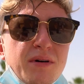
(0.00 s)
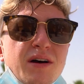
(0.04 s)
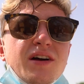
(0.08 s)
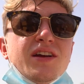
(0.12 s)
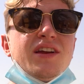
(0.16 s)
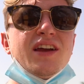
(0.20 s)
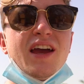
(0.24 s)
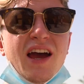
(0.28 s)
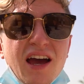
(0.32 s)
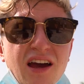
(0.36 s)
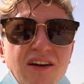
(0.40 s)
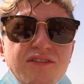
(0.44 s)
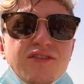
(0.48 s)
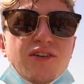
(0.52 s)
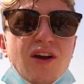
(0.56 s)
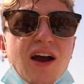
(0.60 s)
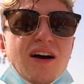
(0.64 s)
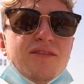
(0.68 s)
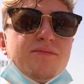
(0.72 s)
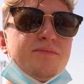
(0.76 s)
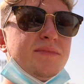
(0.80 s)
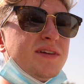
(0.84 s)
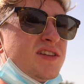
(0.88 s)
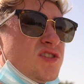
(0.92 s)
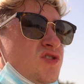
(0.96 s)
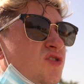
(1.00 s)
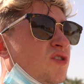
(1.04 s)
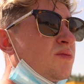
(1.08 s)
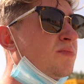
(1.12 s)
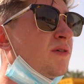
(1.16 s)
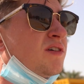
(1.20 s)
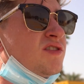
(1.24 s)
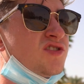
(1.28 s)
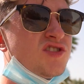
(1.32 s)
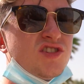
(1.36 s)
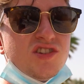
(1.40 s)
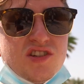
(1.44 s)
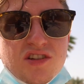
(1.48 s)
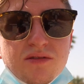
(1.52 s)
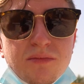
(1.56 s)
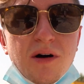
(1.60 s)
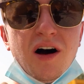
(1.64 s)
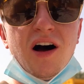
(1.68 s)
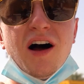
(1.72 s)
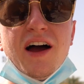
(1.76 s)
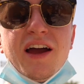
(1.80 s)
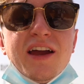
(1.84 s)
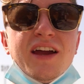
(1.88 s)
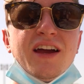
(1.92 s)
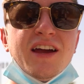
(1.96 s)
But yeah, if you haven't been to a brunch in
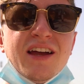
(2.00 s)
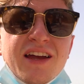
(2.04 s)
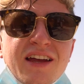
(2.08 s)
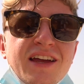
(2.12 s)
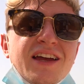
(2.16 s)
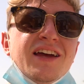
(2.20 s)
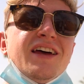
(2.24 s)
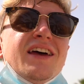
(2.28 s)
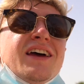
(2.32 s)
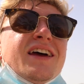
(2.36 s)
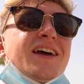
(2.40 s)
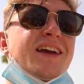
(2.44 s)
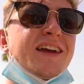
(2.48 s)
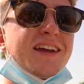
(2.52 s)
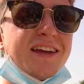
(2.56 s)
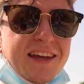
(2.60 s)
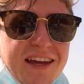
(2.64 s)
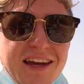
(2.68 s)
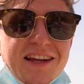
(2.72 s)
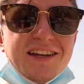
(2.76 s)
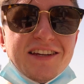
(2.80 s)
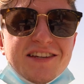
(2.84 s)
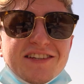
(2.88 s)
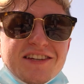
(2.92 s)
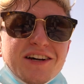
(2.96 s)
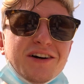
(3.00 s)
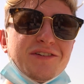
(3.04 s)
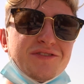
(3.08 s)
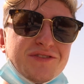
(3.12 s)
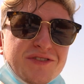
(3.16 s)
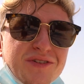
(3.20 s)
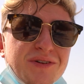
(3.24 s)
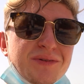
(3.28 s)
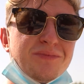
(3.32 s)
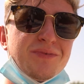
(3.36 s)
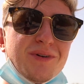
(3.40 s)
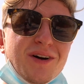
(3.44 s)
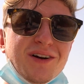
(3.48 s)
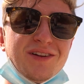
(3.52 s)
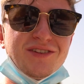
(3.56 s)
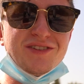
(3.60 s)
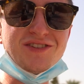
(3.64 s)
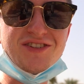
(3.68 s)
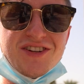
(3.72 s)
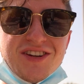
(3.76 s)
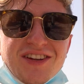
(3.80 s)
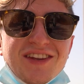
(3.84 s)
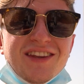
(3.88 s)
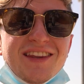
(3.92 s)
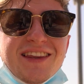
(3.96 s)
Dubai, get yourself to a
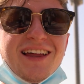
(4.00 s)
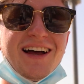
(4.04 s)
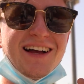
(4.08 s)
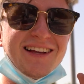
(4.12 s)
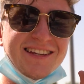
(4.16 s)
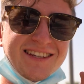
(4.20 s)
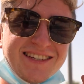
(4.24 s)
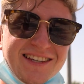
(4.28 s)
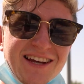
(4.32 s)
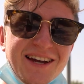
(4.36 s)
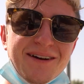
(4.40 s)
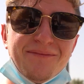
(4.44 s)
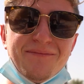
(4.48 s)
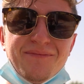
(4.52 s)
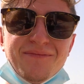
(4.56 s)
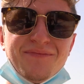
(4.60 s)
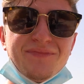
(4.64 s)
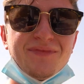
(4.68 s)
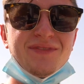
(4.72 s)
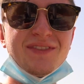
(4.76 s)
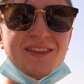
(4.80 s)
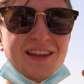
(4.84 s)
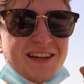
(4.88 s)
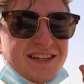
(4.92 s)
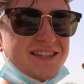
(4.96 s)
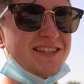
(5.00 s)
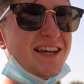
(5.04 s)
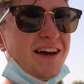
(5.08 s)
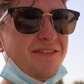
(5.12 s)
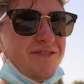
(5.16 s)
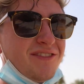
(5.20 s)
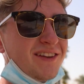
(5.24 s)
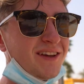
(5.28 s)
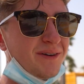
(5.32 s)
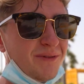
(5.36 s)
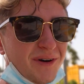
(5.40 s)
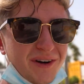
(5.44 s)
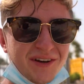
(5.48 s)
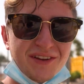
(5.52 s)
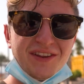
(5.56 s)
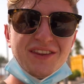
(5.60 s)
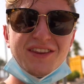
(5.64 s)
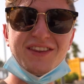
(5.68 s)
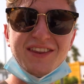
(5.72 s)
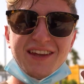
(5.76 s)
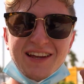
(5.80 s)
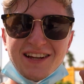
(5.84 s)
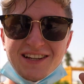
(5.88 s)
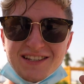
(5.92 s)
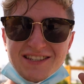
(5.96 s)
brunch. That's definitely one of the
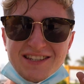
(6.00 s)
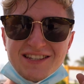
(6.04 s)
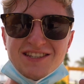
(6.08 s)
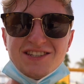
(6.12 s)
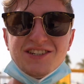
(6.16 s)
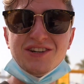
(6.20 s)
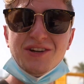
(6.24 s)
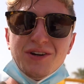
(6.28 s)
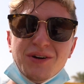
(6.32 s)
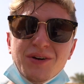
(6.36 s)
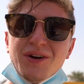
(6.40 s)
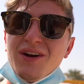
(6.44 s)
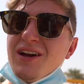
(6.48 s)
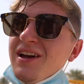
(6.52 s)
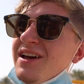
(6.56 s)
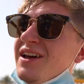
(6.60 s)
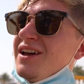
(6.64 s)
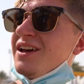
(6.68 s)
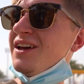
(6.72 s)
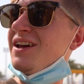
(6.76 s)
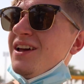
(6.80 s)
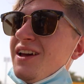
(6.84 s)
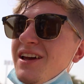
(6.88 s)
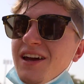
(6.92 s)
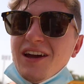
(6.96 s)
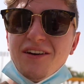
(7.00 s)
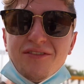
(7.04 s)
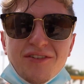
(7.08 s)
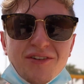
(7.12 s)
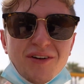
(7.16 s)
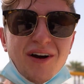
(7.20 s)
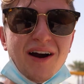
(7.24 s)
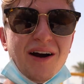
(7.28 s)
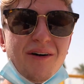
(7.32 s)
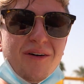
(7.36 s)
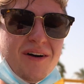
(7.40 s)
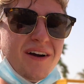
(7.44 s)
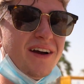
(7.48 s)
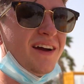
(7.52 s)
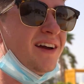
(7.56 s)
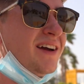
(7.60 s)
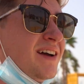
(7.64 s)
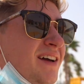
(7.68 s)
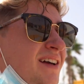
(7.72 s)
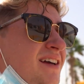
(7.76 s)
things to do if you're out here.